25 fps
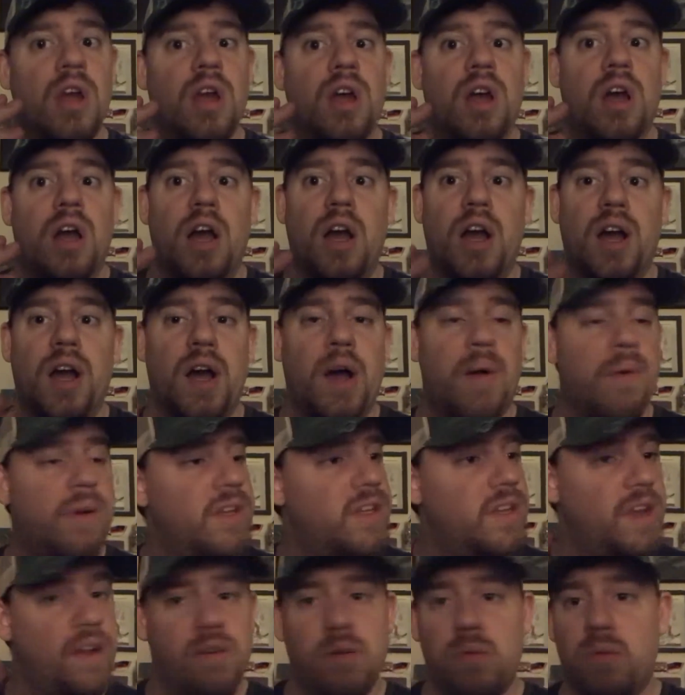I want
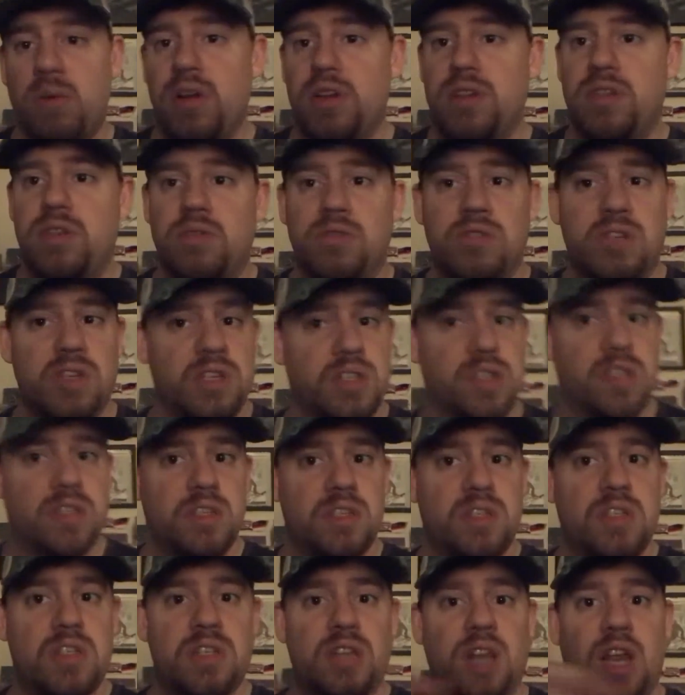everyone to just
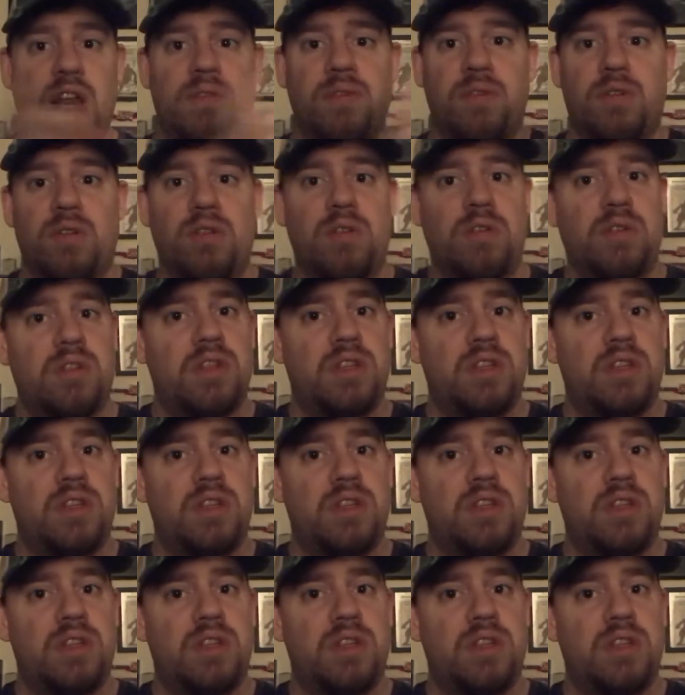savor